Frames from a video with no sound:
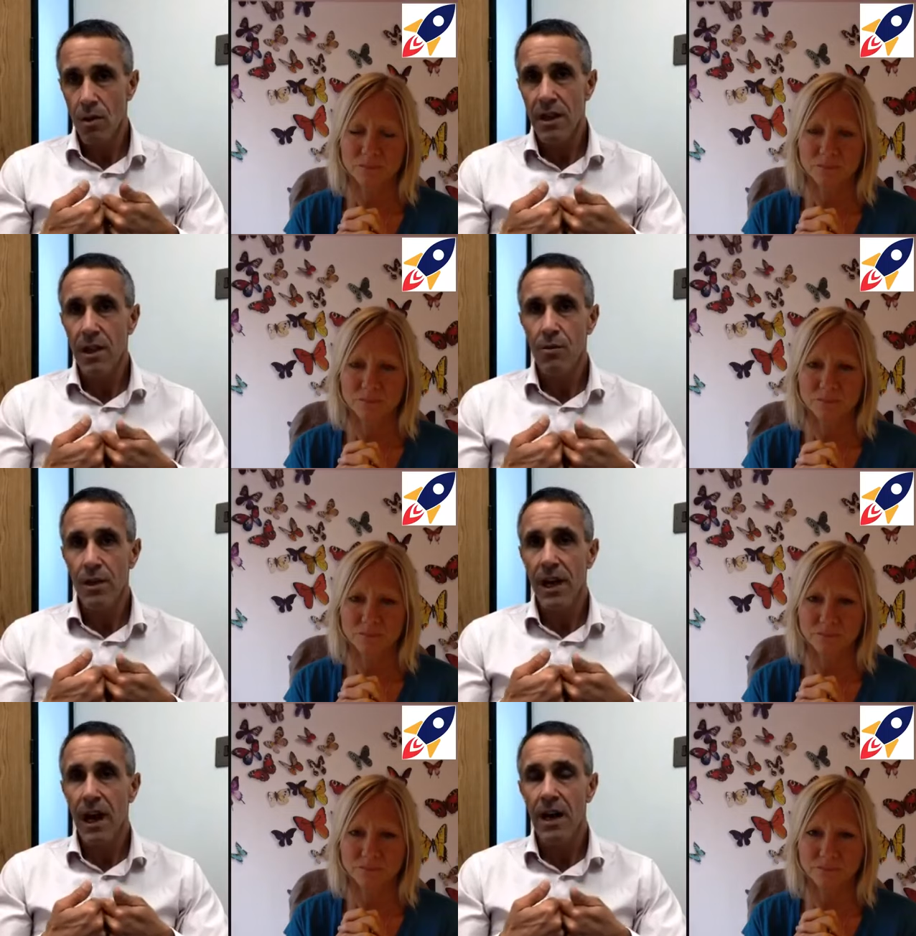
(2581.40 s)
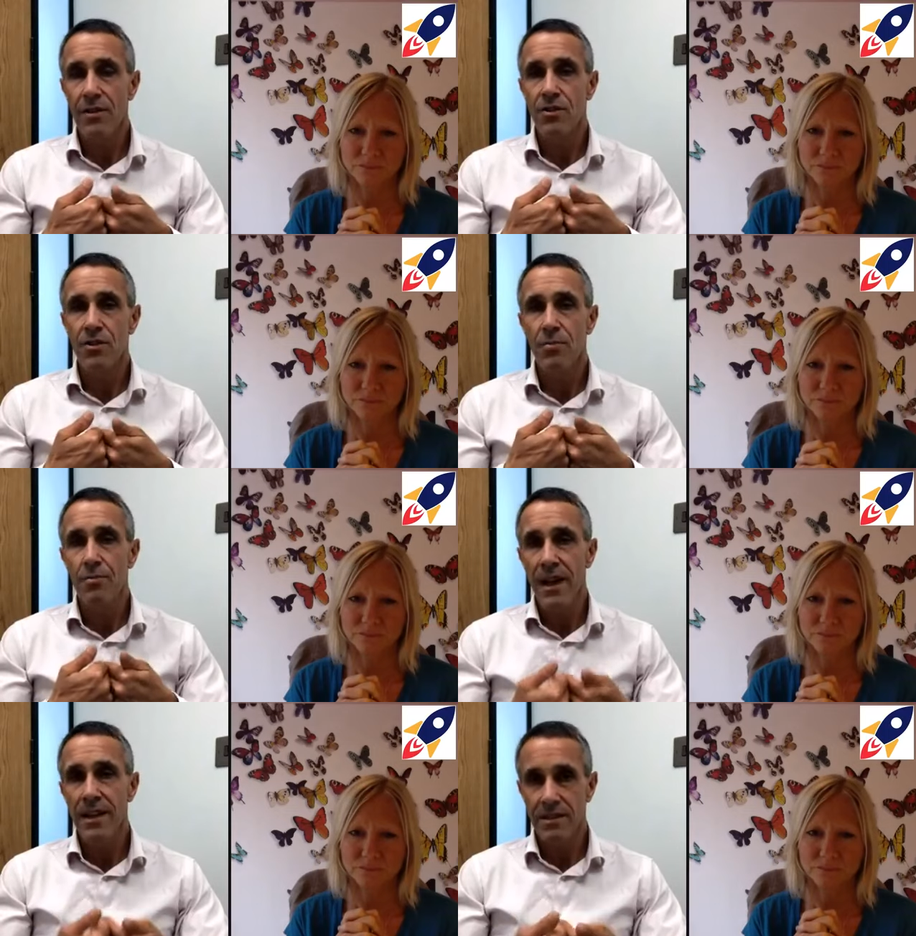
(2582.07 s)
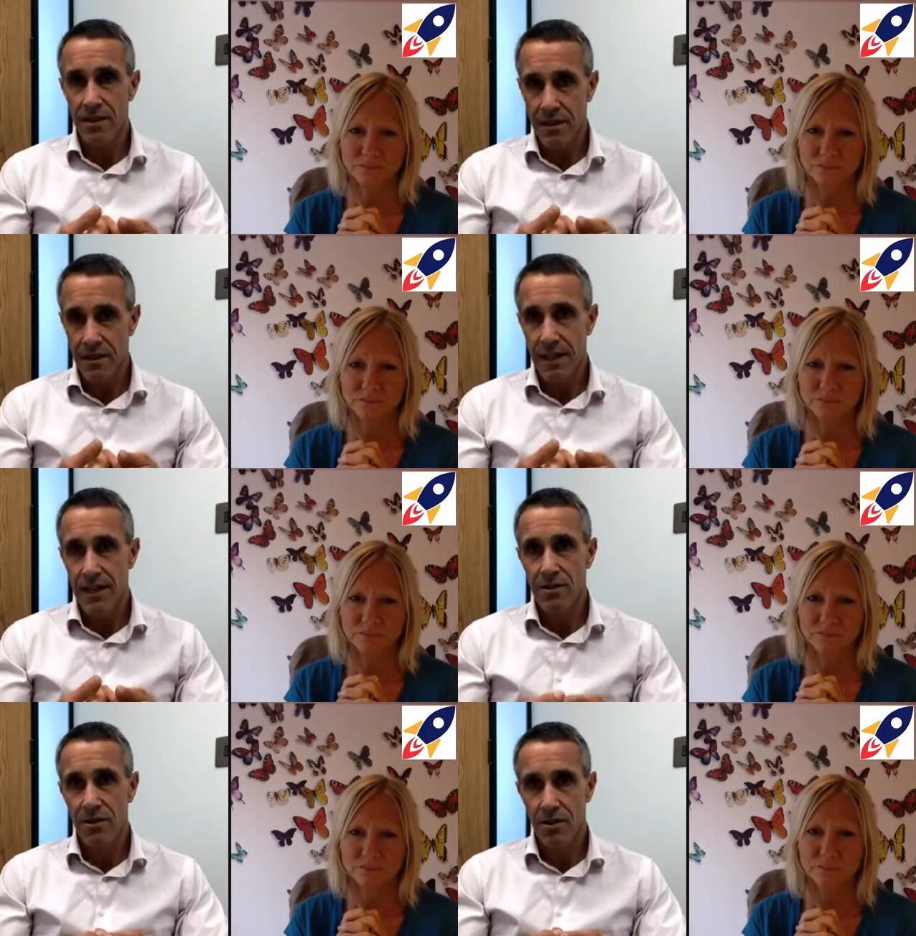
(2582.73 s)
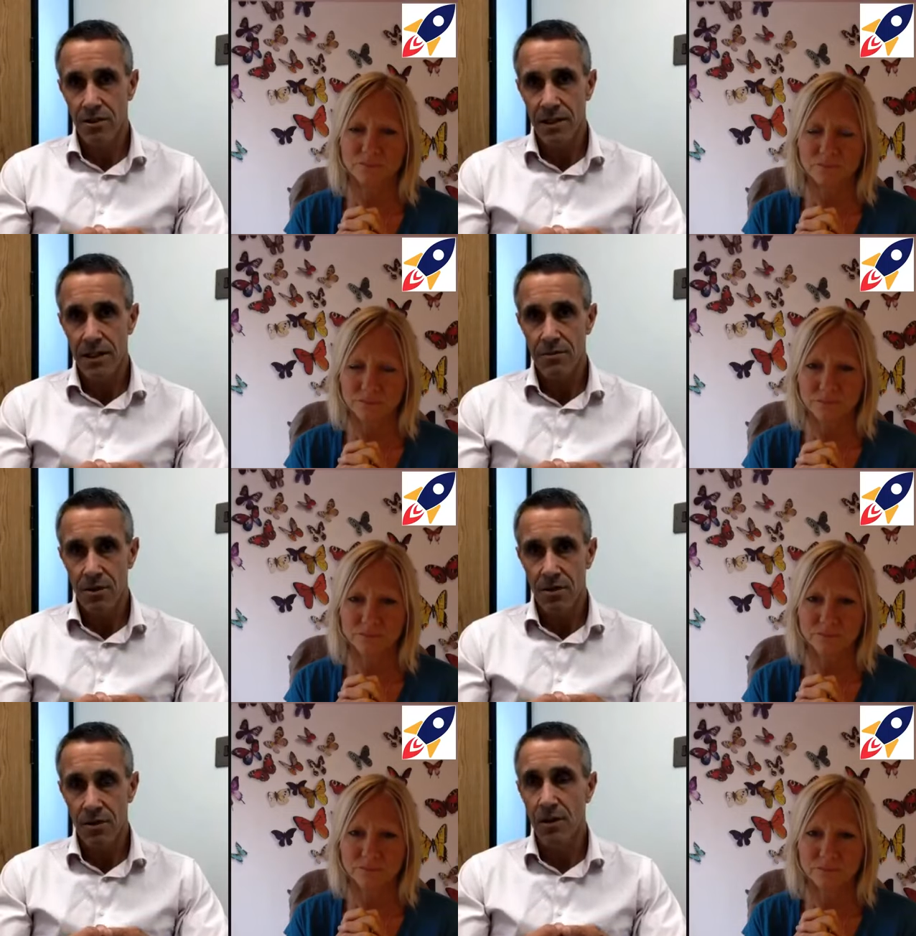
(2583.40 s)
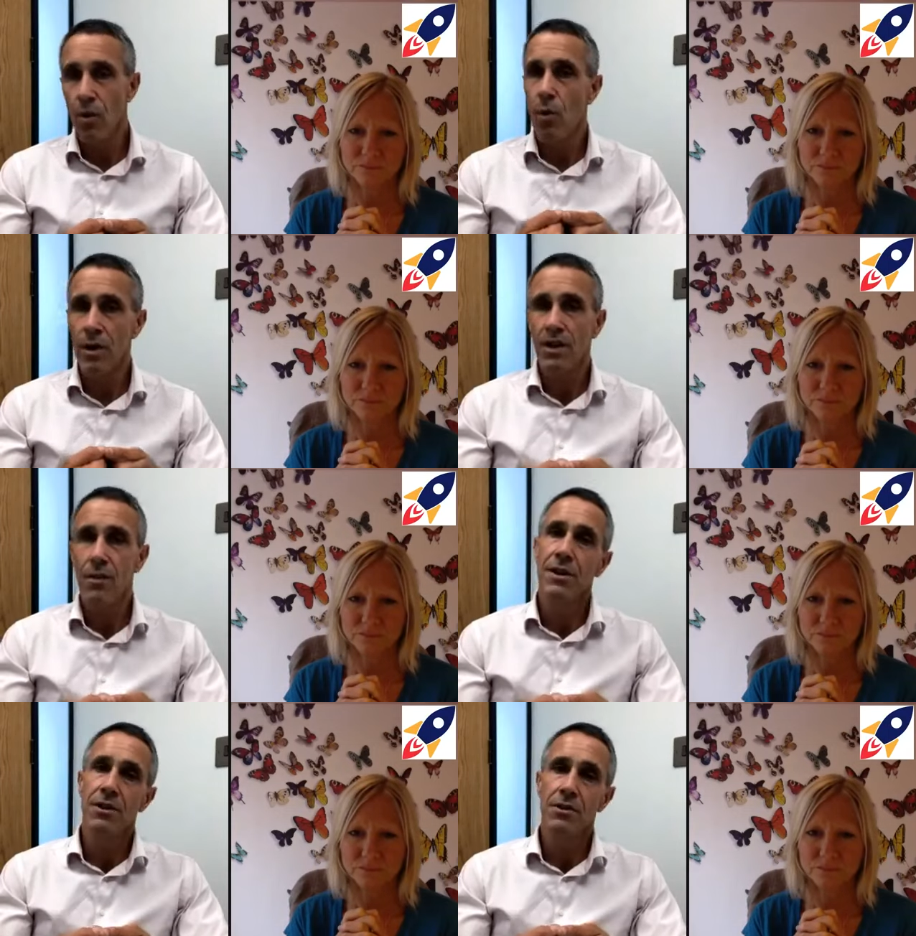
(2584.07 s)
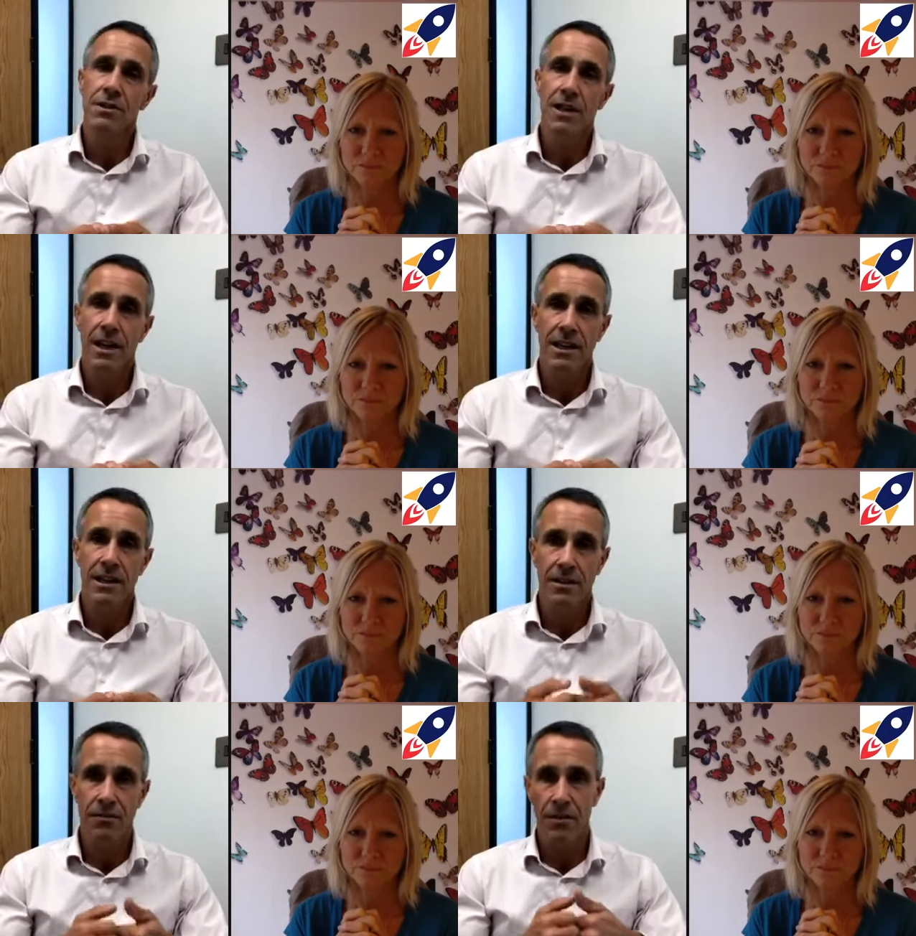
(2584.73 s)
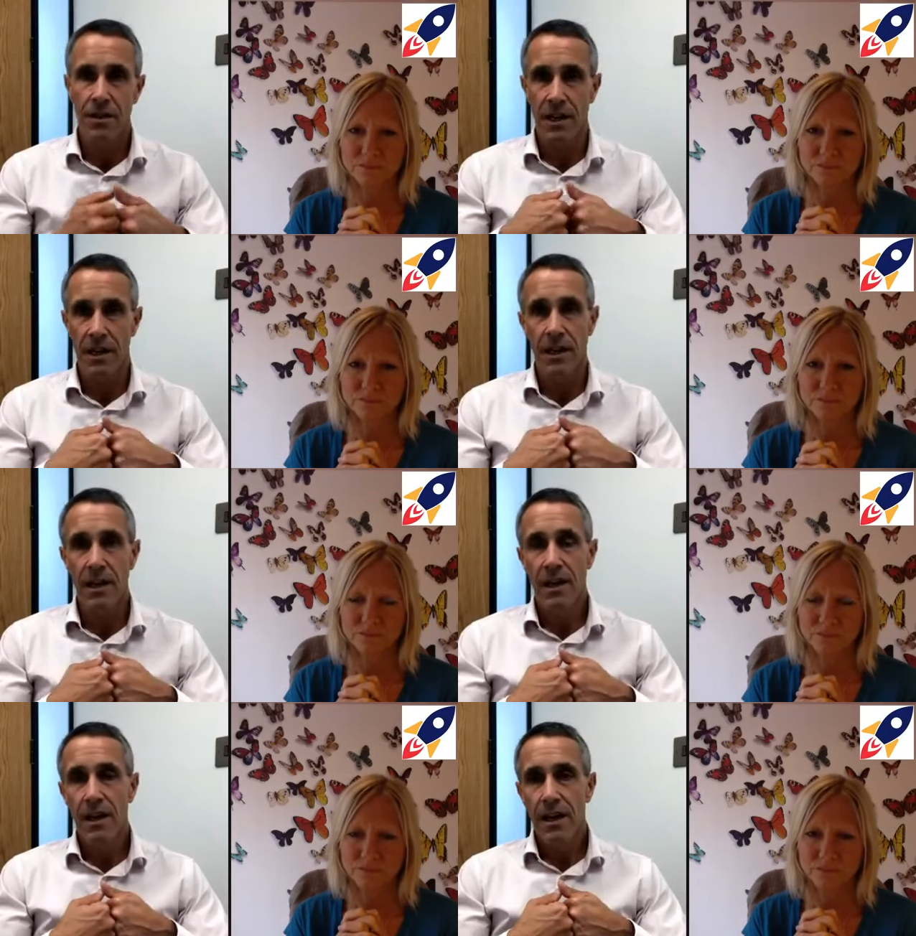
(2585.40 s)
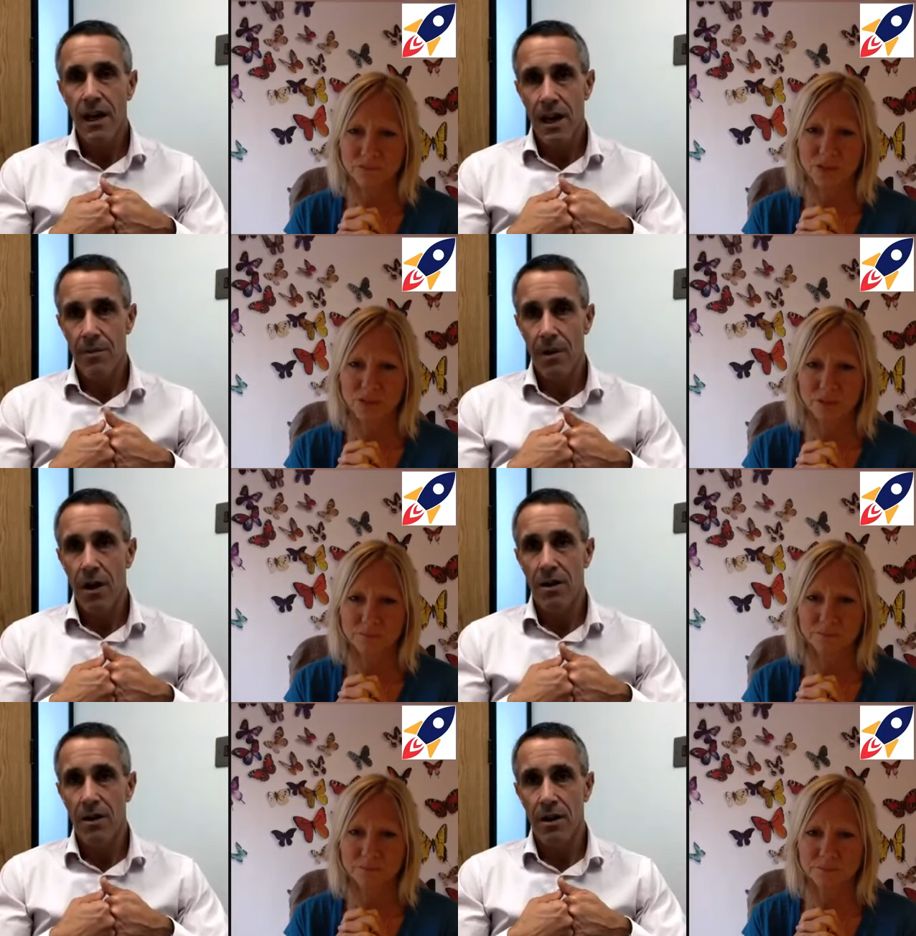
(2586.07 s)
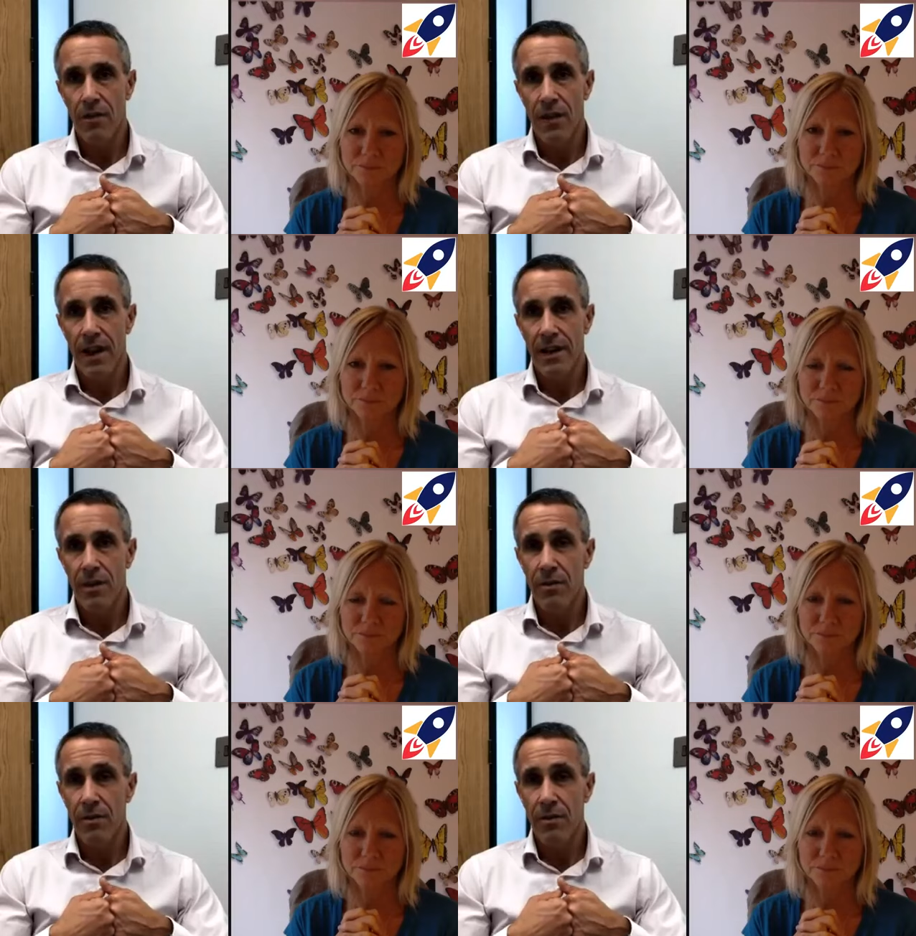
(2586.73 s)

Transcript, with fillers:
Speaker 1: what can we either do better that the internal teams are doing, or what can we do slightly differently and right. market that.